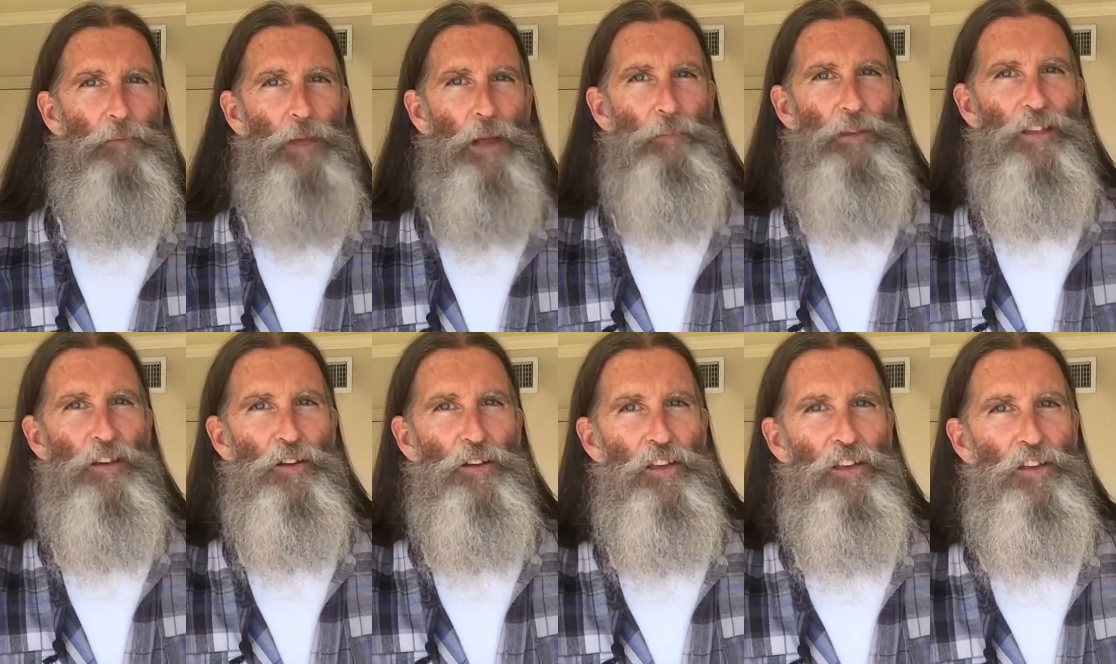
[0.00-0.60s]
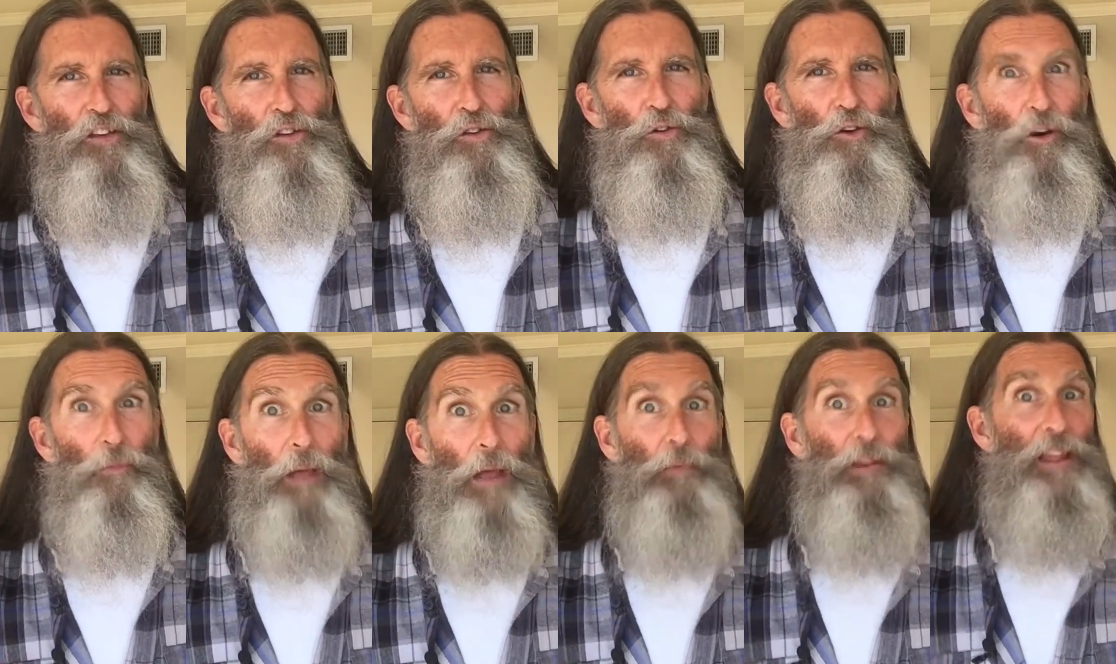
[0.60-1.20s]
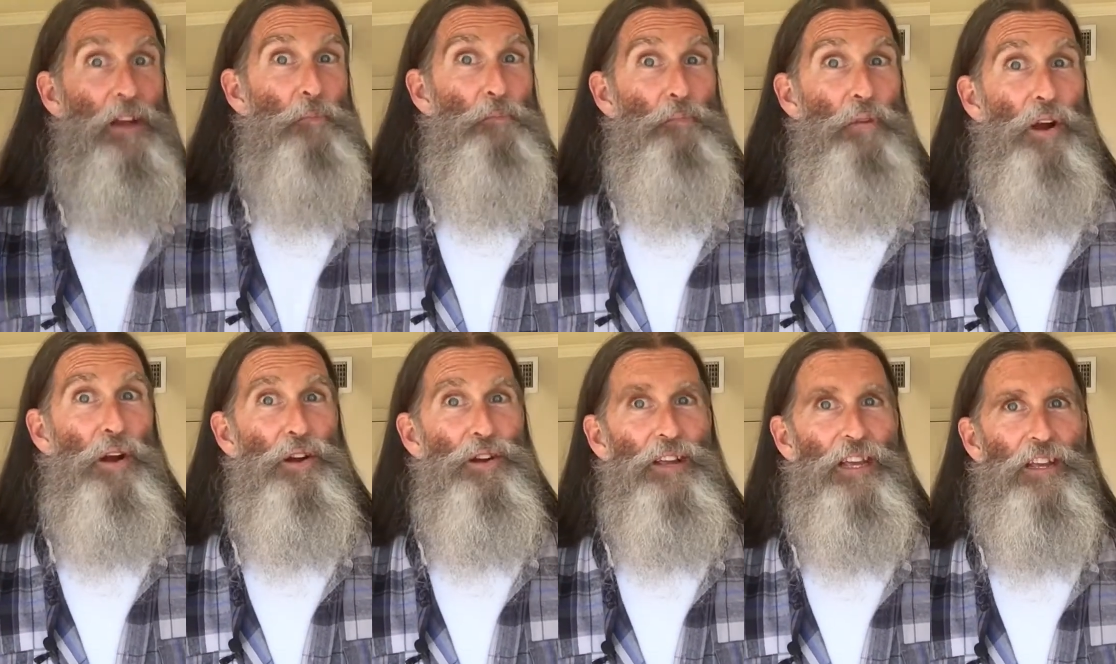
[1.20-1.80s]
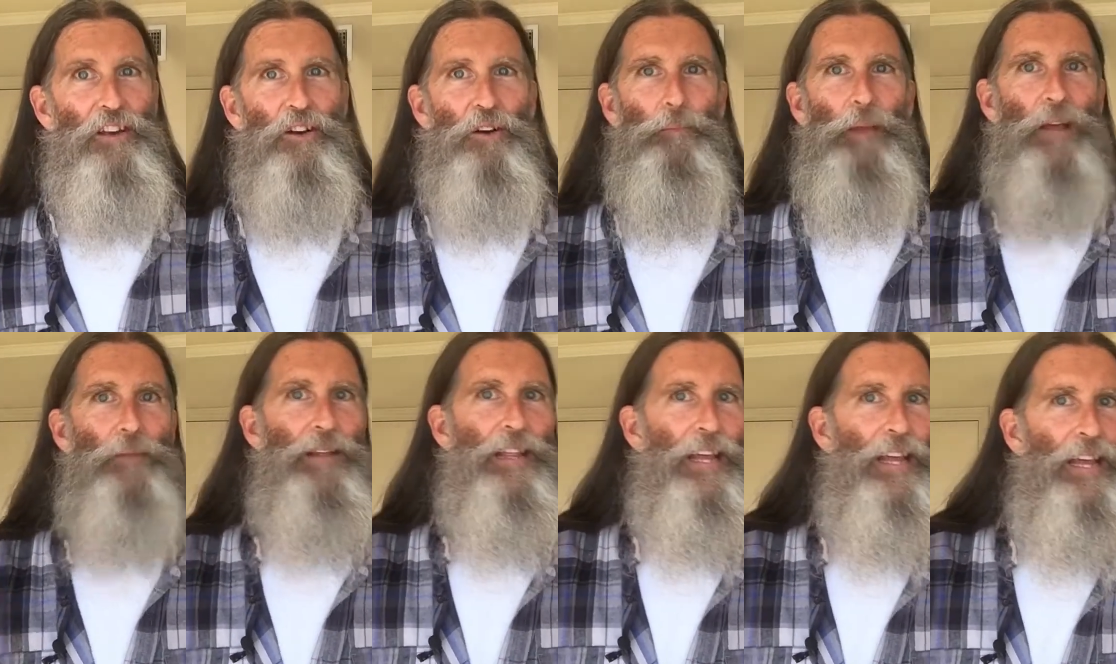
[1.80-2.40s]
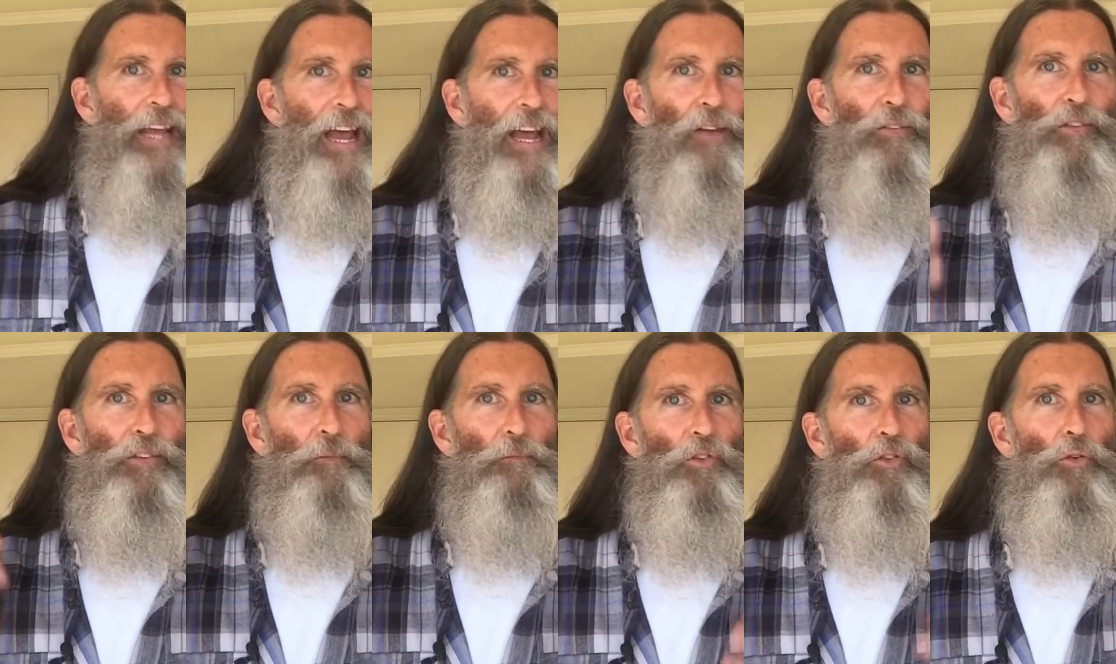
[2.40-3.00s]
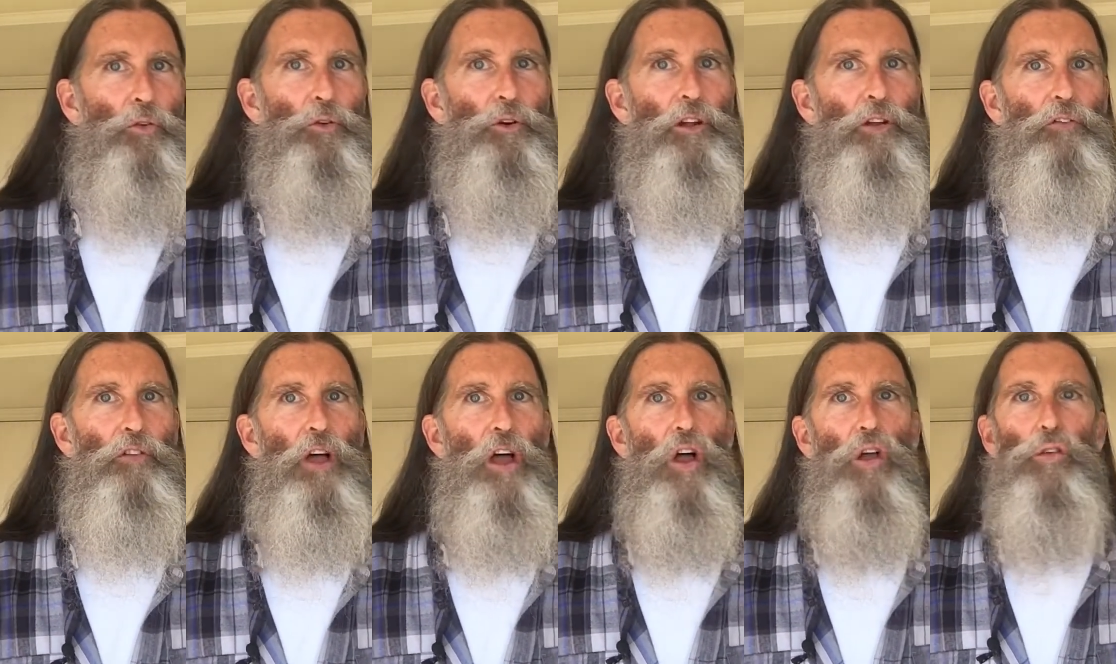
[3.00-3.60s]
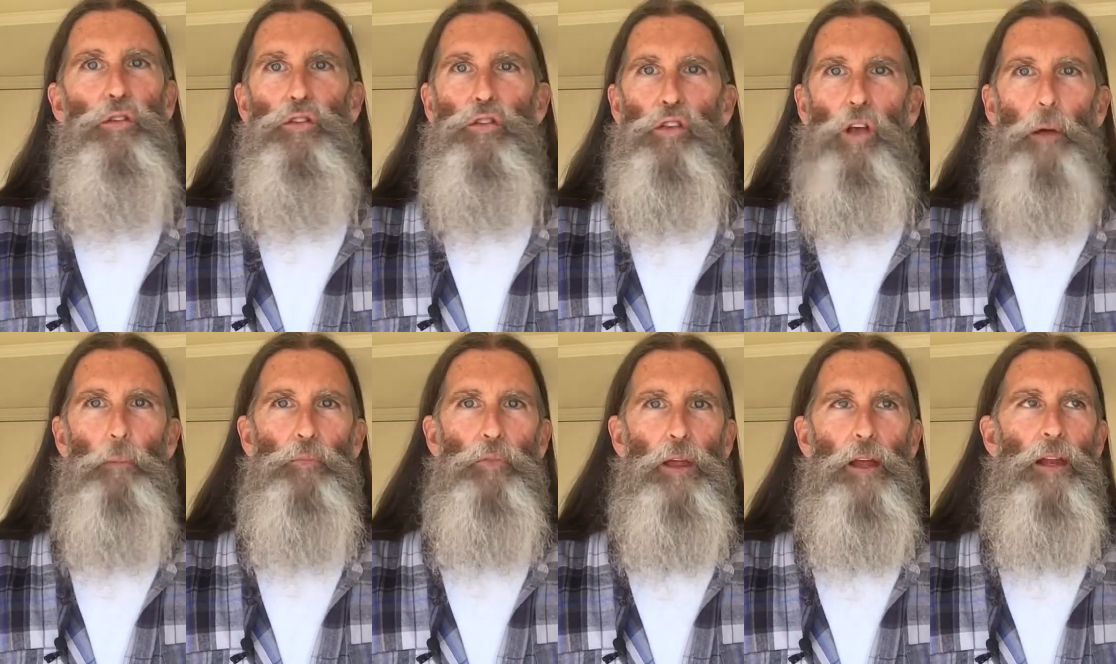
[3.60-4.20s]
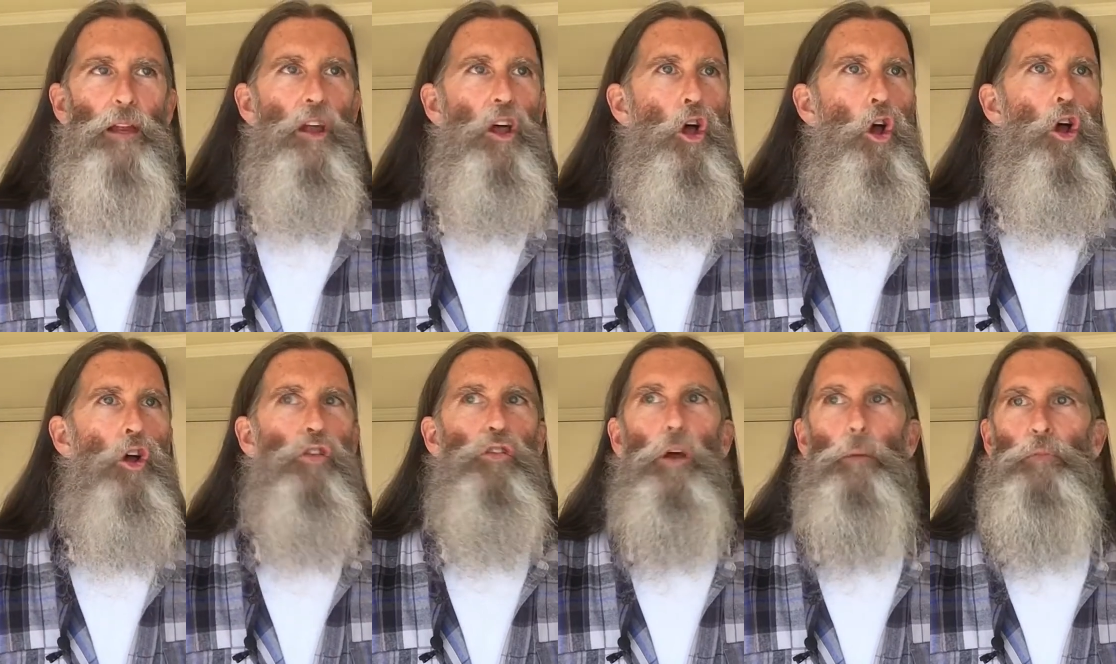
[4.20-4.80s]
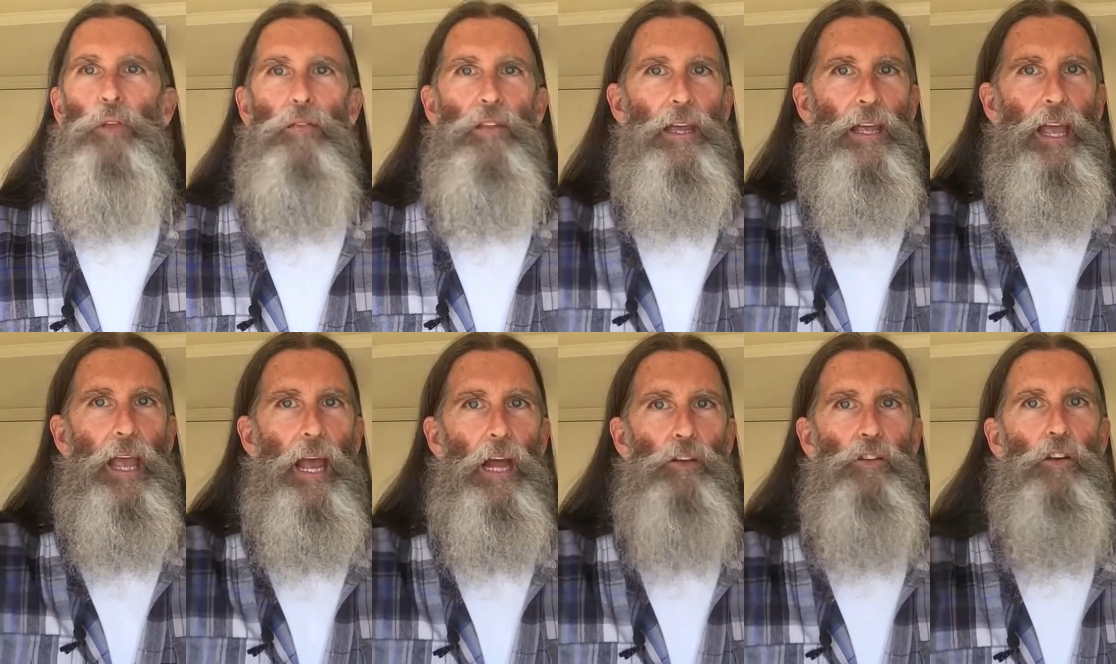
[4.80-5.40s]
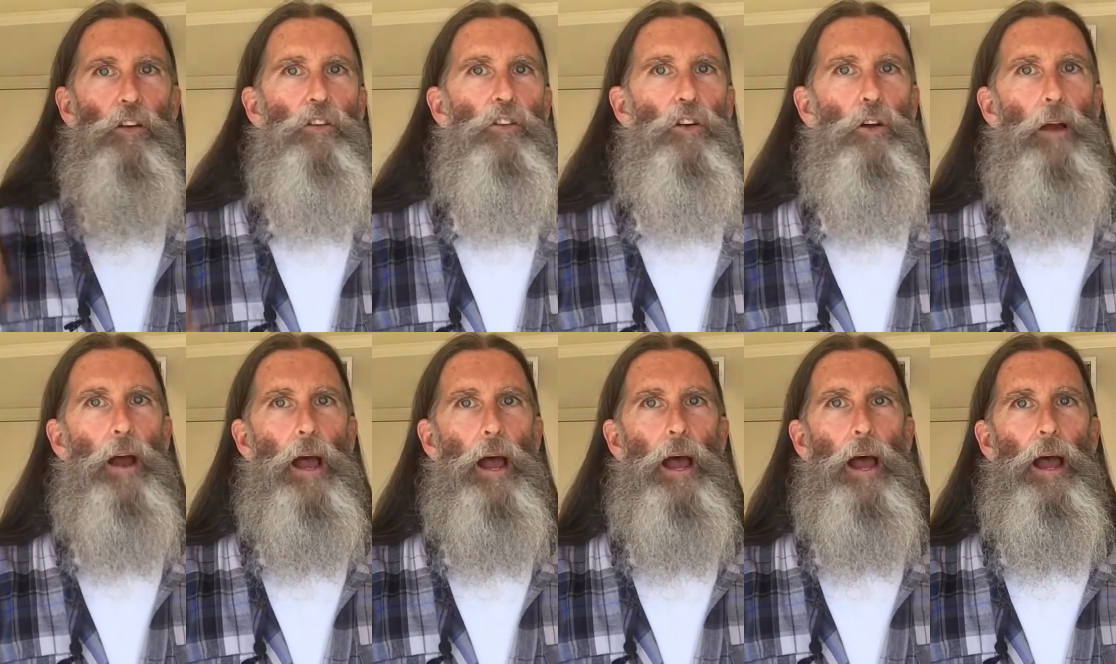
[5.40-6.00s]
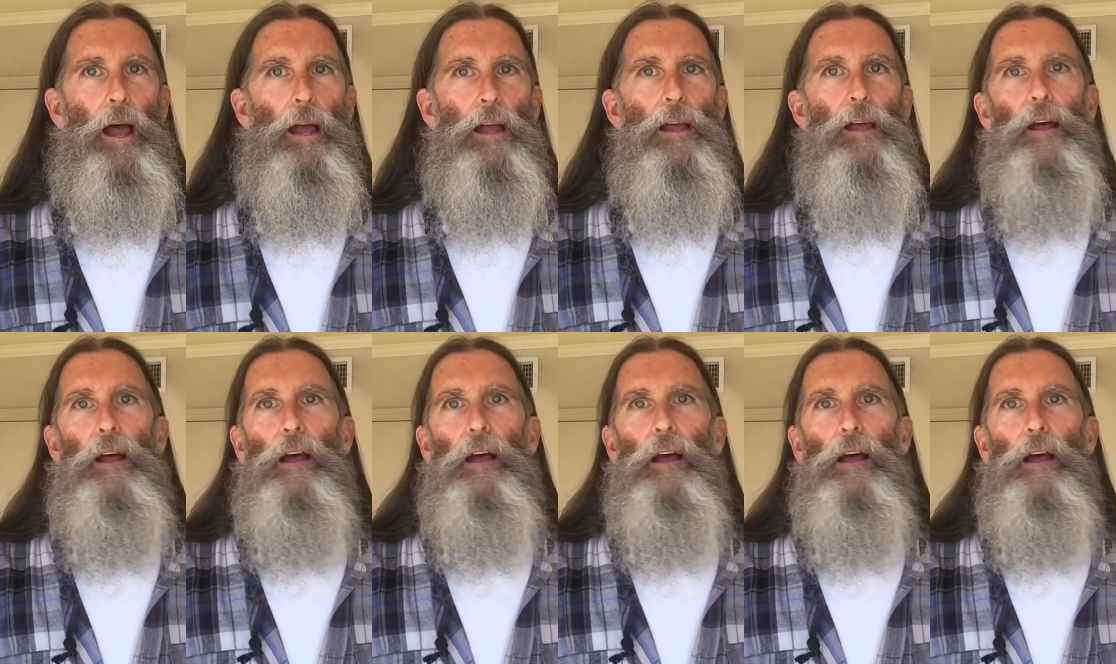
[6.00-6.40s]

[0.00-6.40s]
maybe they're cute or maybe they're perky or maybe they have some sort of something that catches your eye.